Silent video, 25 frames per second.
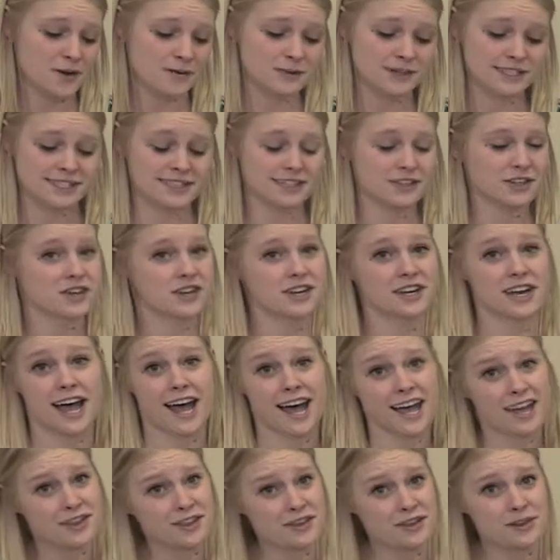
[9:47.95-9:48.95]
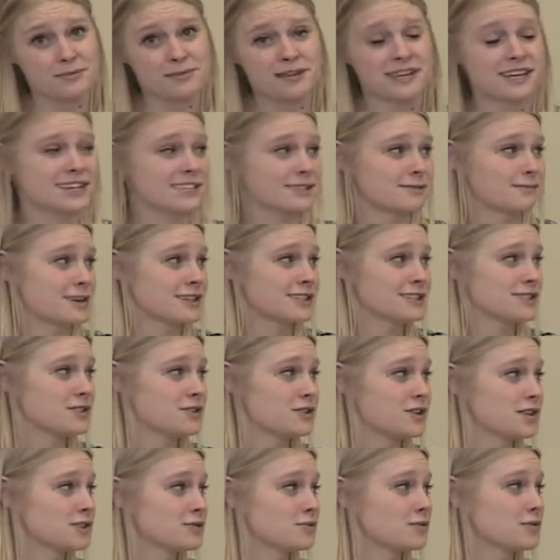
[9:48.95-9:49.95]
wasn't good either because my
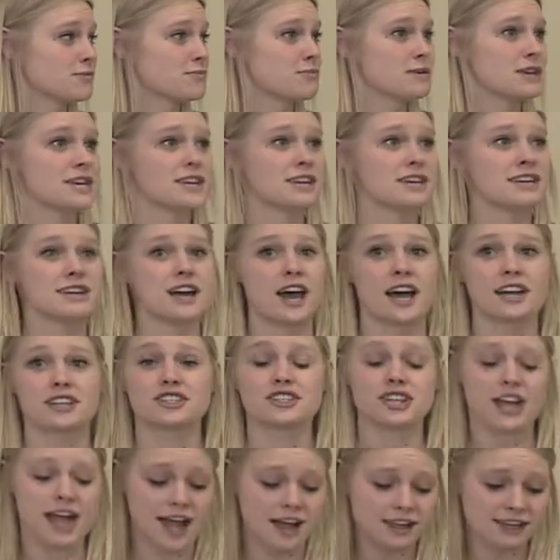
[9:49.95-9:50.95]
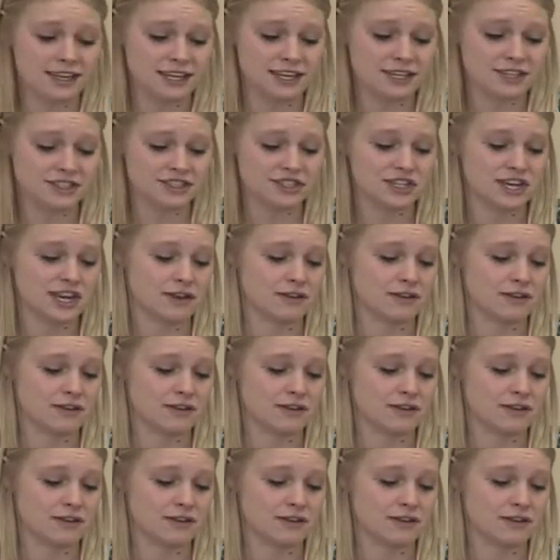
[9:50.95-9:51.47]
students would be not challenged